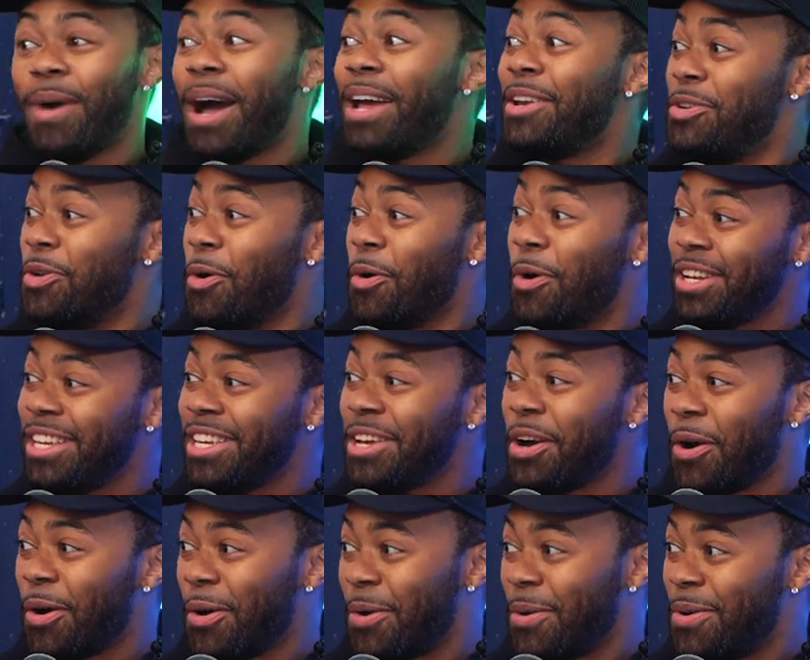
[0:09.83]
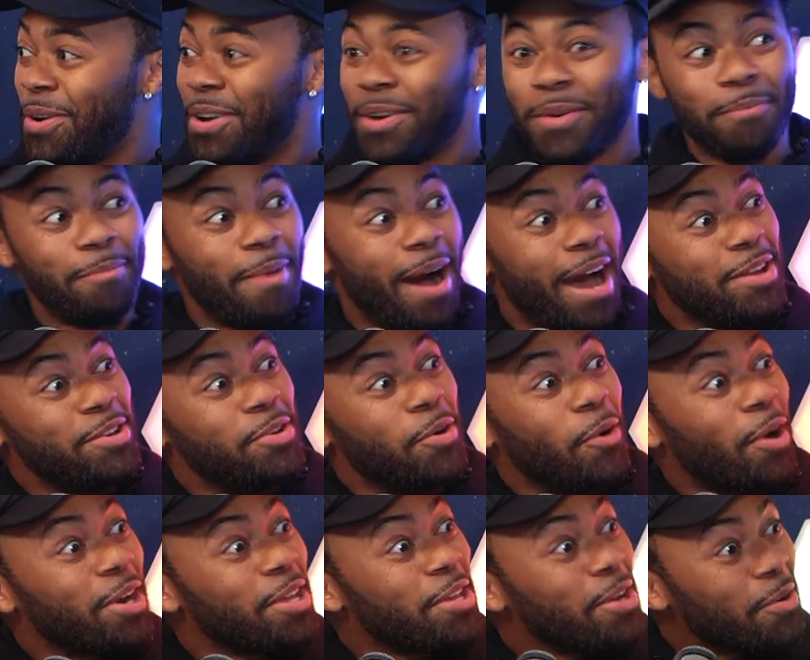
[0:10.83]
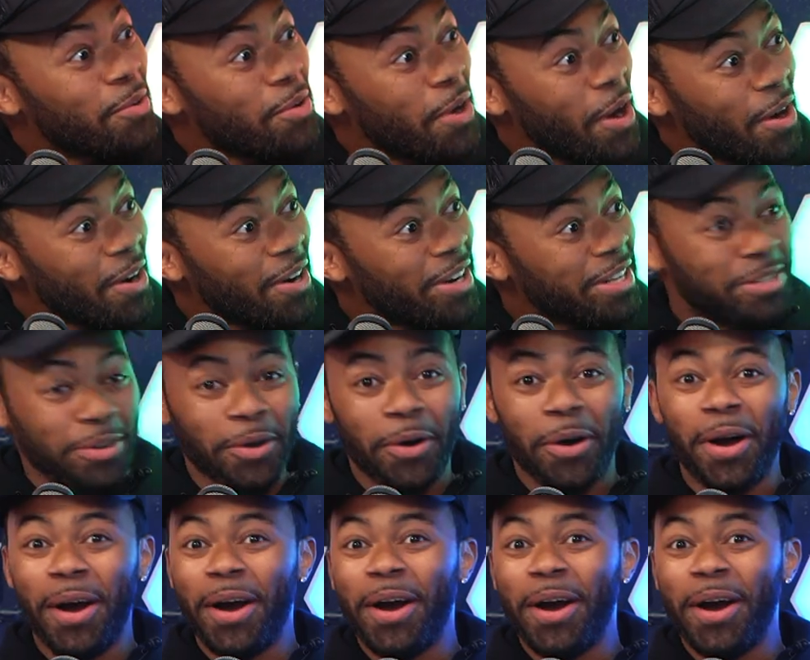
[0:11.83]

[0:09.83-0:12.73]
minorio, minorio Nerds. Oh,